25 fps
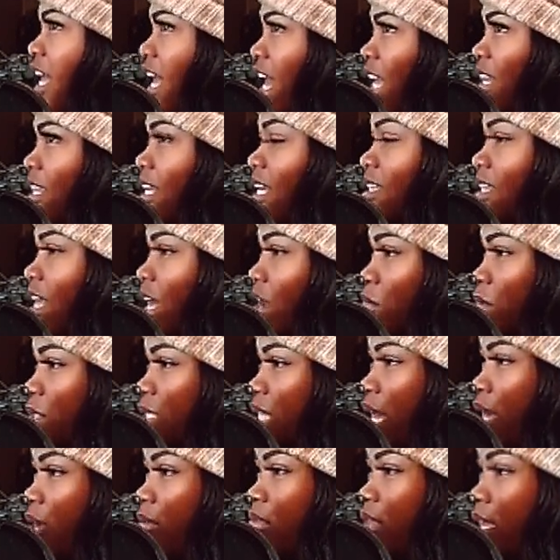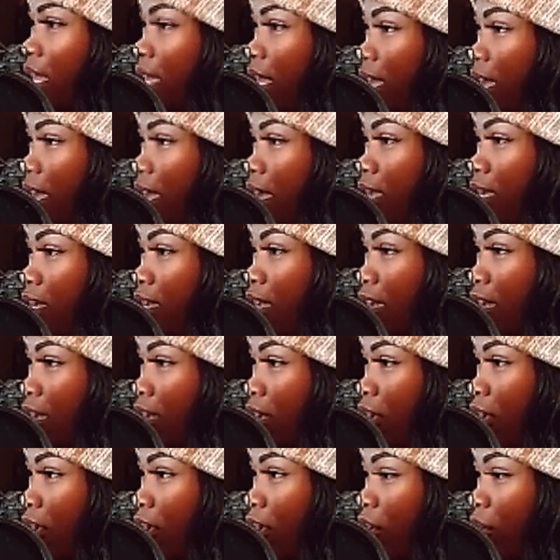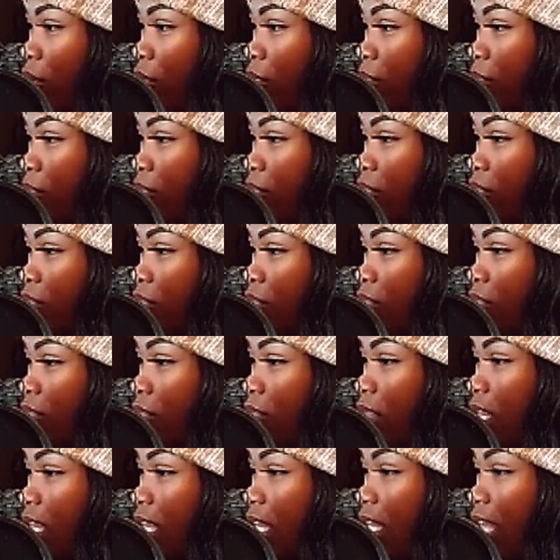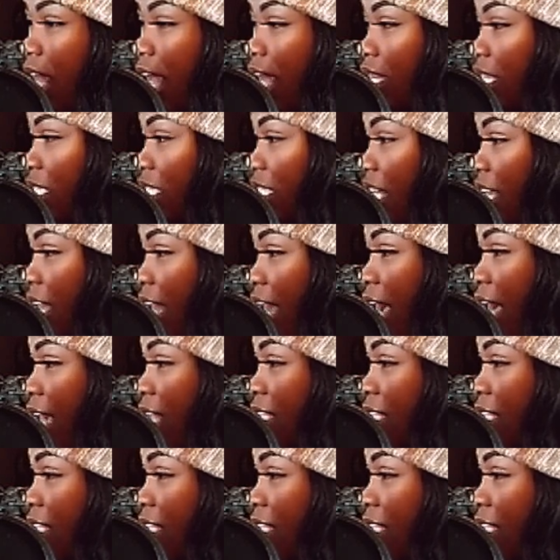Yeah, I think that was out then. Um, like the T.I.